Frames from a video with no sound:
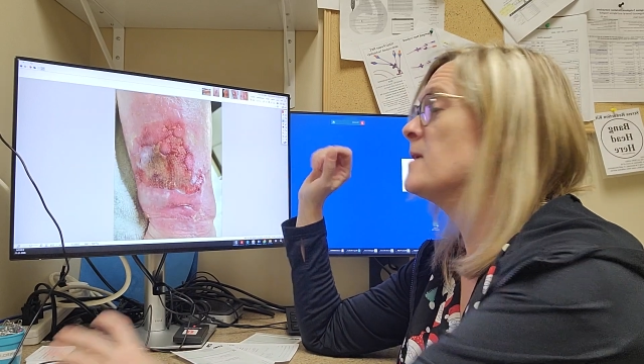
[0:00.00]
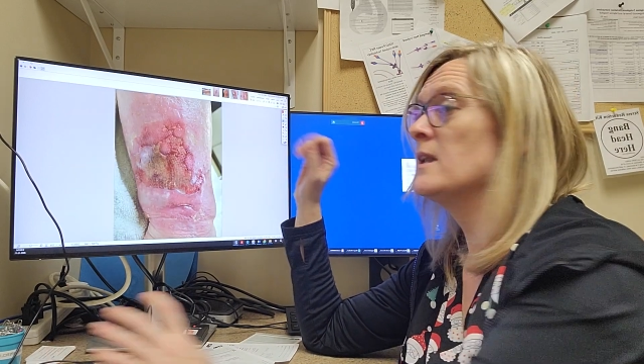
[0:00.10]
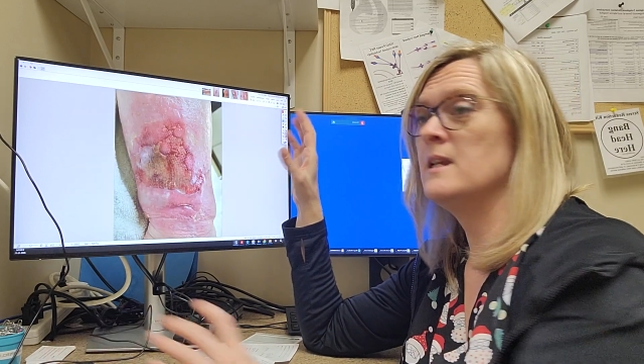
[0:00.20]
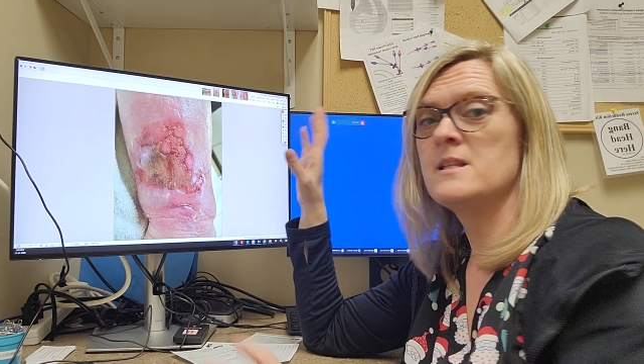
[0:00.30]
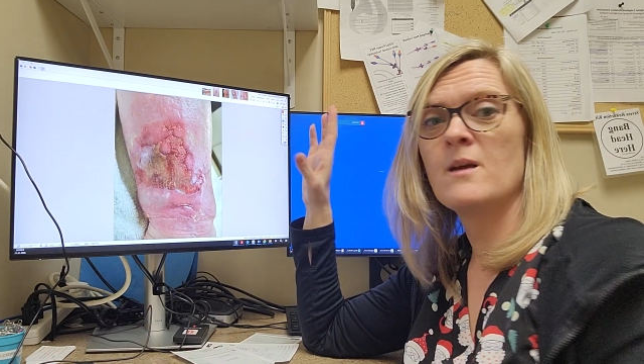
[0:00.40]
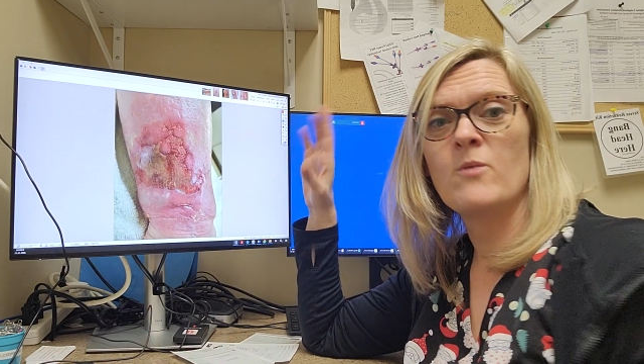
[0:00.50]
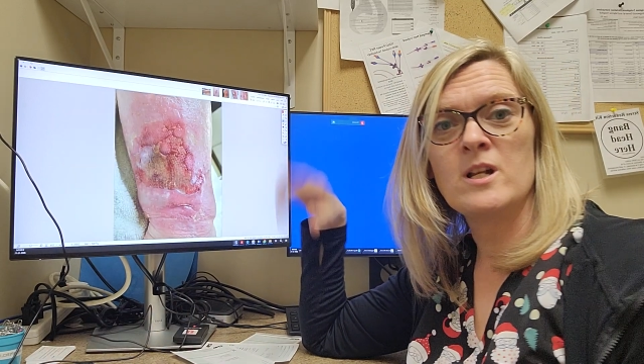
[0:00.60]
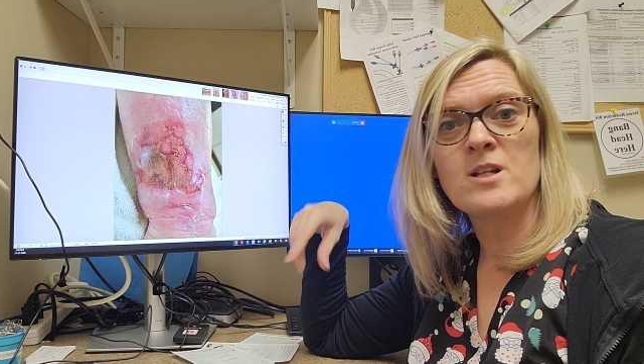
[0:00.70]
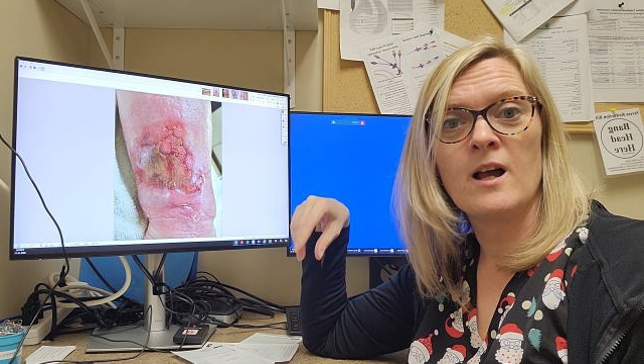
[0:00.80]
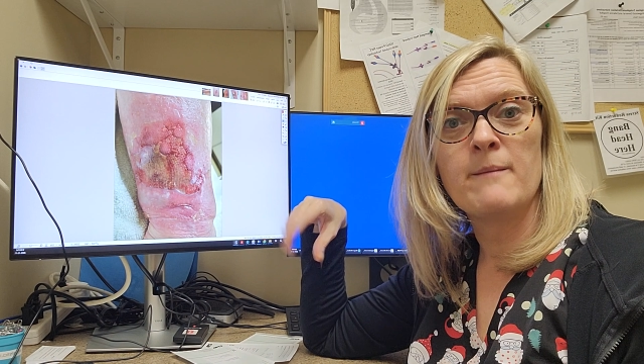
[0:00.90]
but not least, I
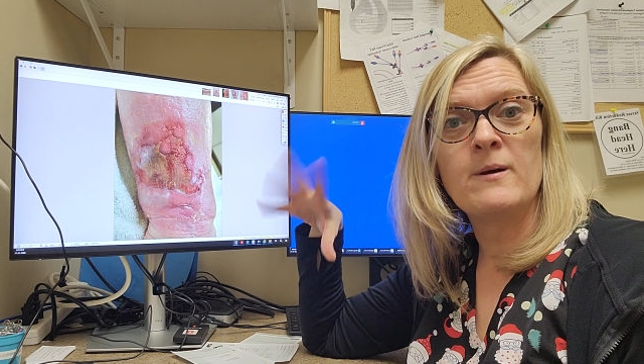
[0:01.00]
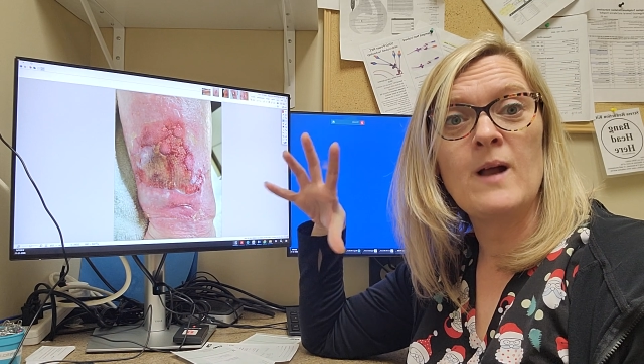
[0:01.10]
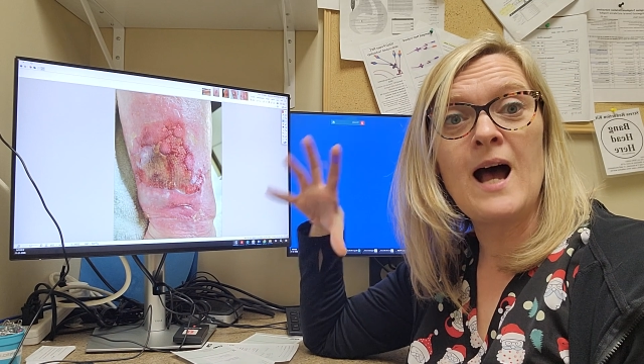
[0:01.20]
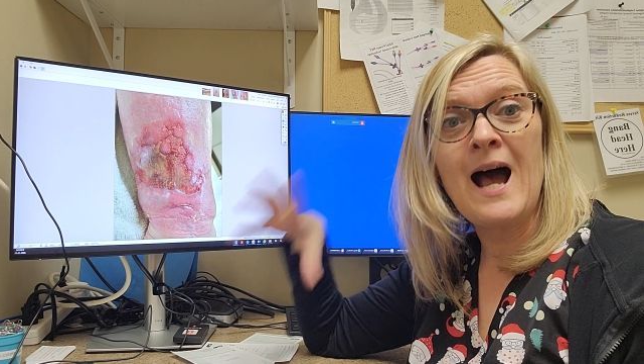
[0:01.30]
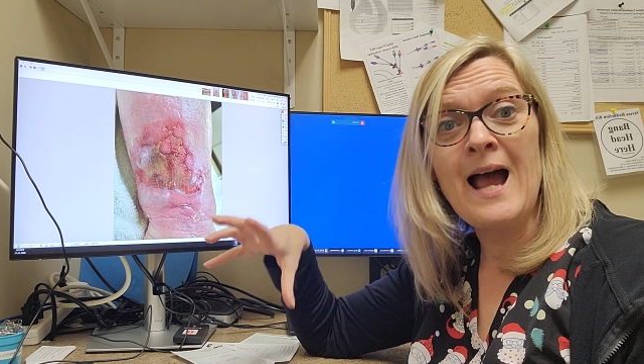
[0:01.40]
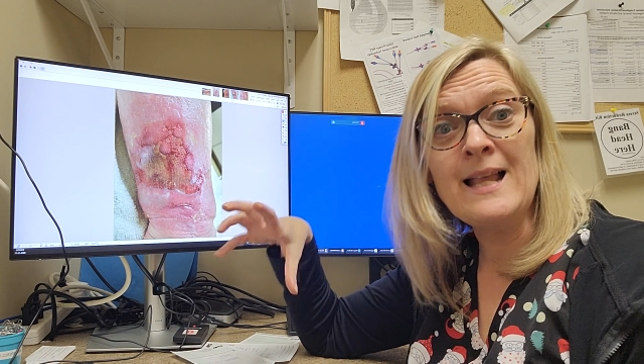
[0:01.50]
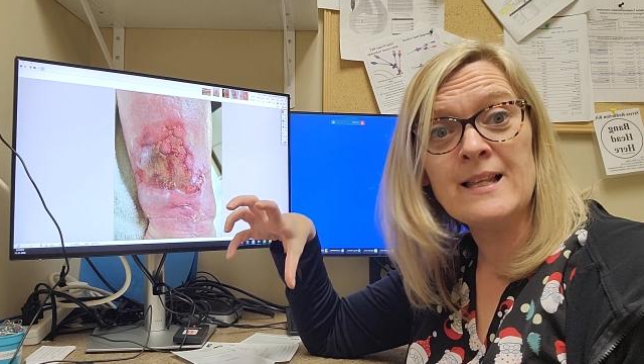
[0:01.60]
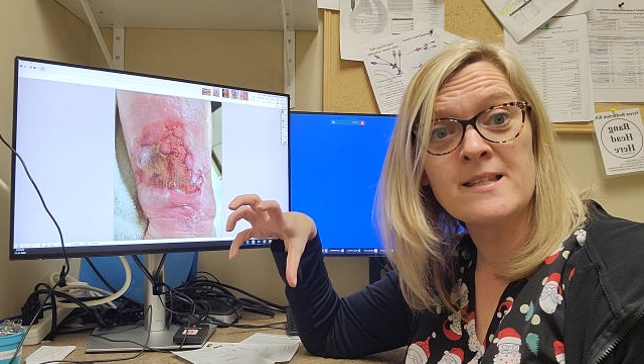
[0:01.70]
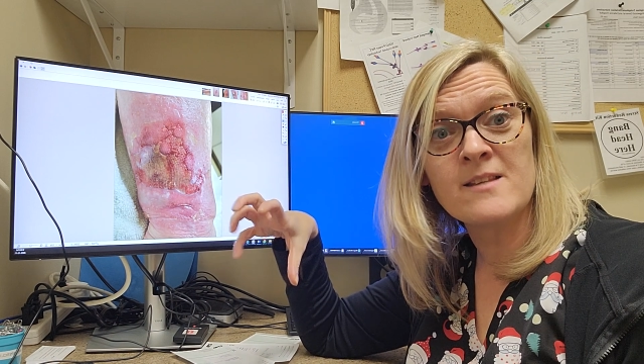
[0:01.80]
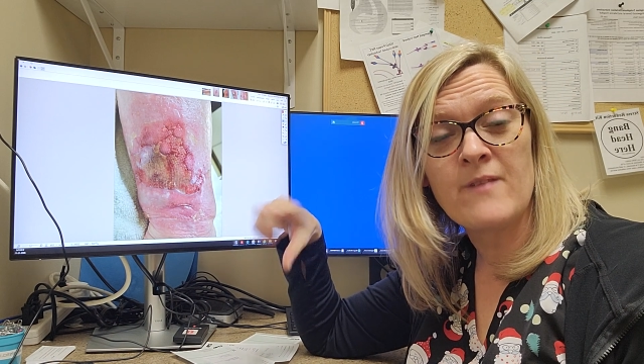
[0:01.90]
want to talk about
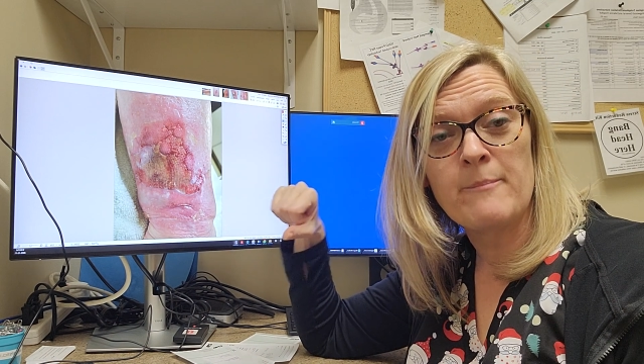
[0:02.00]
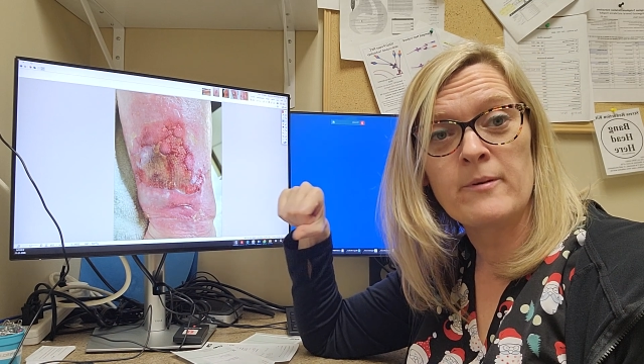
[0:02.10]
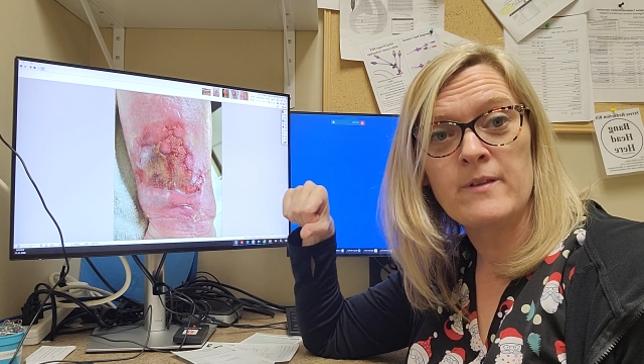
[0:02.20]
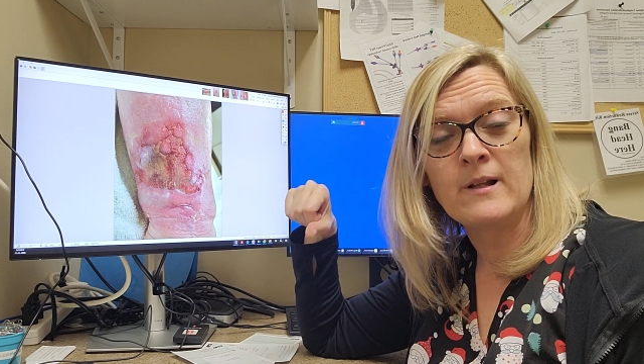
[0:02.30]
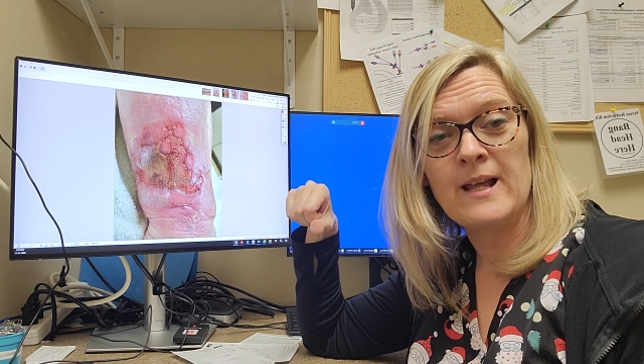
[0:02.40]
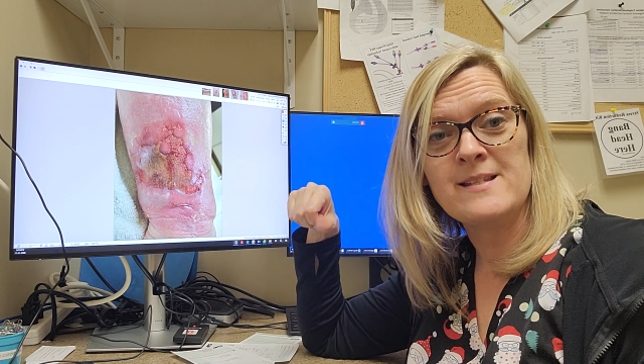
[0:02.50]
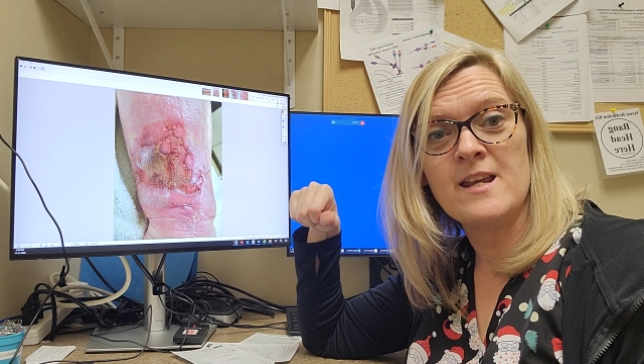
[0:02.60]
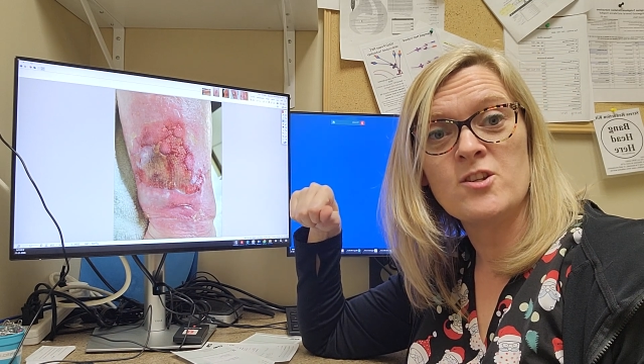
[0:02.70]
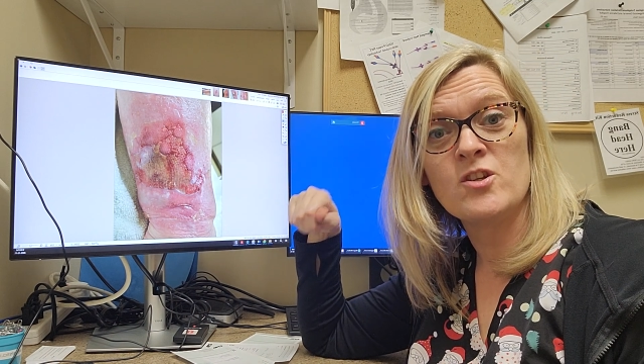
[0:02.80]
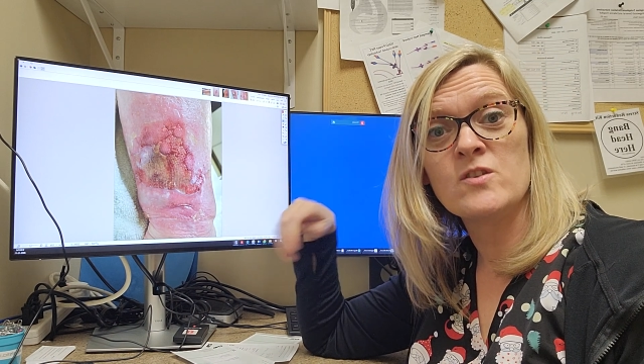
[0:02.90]
islands of
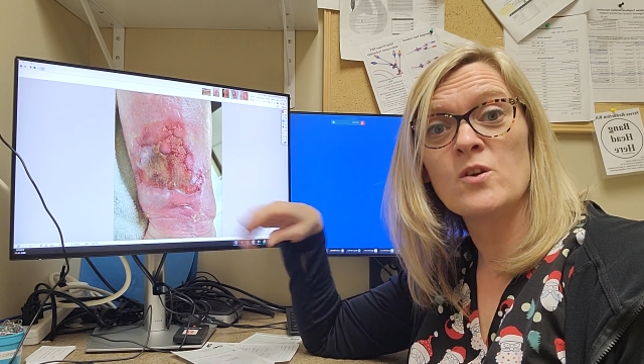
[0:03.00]
epithelialization.